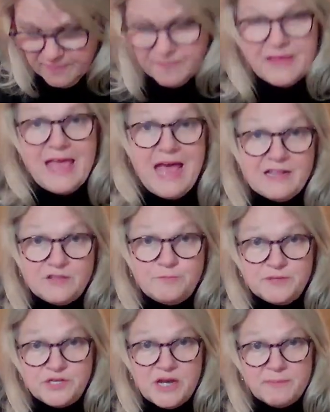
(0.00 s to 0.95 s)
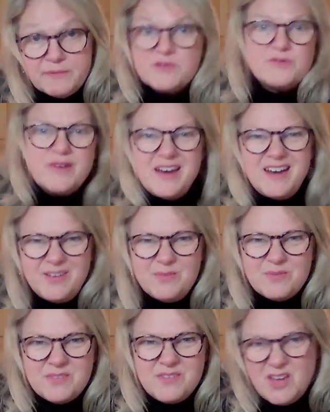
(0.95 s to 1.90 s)
the cat's pajamas, right? He
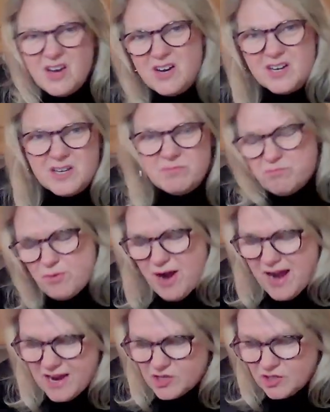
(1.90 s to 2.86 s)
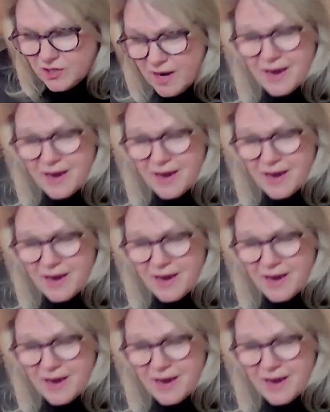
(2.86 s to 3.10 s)
was young and brash.